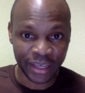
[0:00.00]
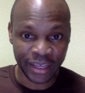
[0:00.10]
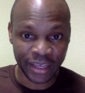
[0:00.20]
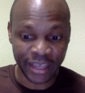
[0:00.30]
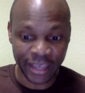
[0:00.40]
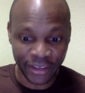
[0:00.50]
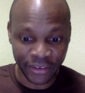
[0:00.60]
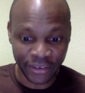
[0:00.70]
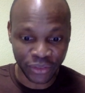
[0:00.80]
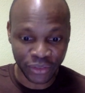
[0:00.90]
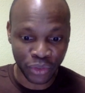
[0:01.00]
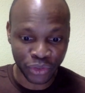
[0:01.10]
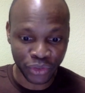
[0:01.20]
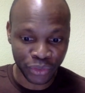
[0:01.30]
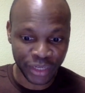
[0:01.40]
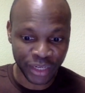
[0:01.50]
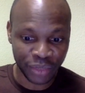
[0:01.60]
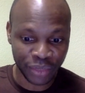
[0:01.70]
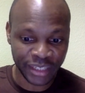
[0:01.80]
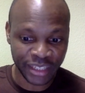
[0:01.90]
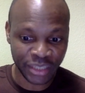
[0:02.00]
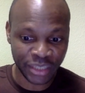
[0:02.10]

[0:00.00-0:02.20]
gives cultural heritage